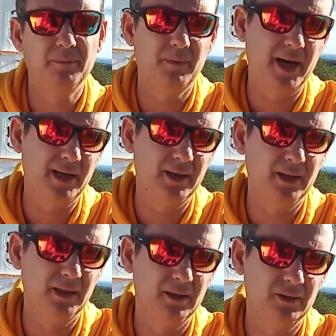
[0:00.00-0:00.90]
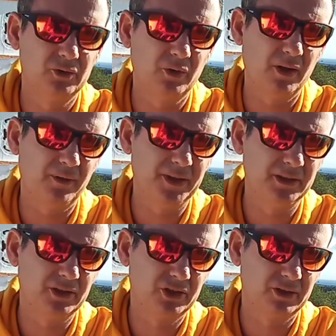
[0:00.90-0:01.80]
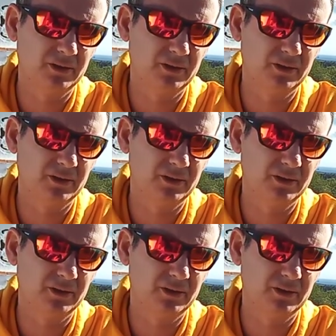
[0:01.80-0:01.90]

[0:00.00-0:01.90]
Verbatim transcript: my twelve inch